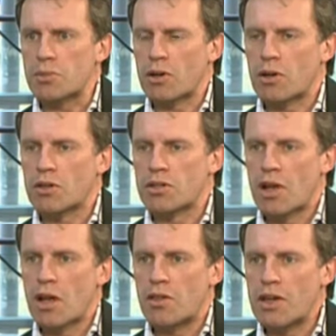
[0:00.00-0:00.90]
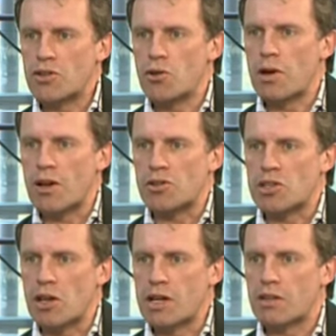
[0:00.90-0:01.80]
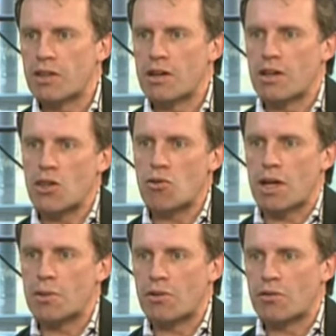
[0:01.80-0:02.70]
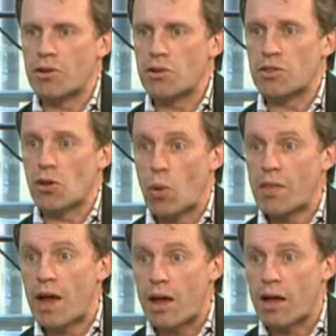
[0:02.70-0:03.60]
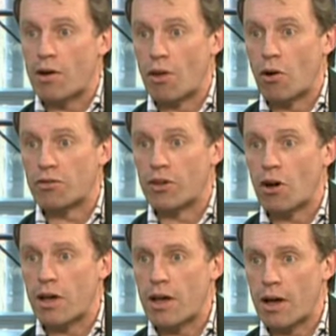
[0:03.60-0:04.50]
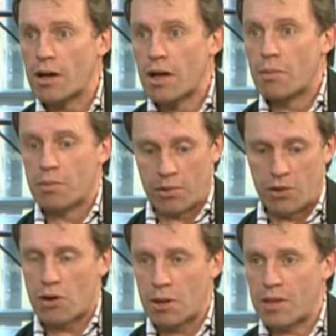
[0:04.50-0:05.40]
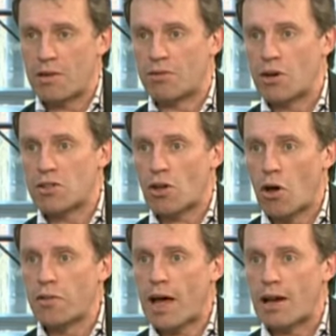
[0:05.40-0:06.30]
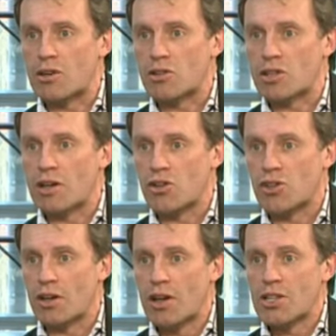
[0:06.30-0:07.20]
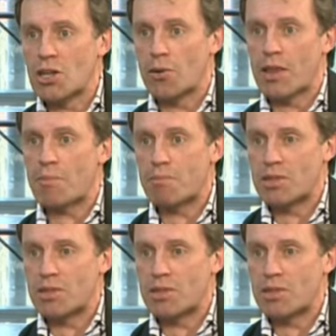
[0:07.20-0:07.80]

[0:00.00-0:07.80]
because they do legislate, and then UKIP votes when they're here, and they're often not here. UKIP then votes on that legislation. So on that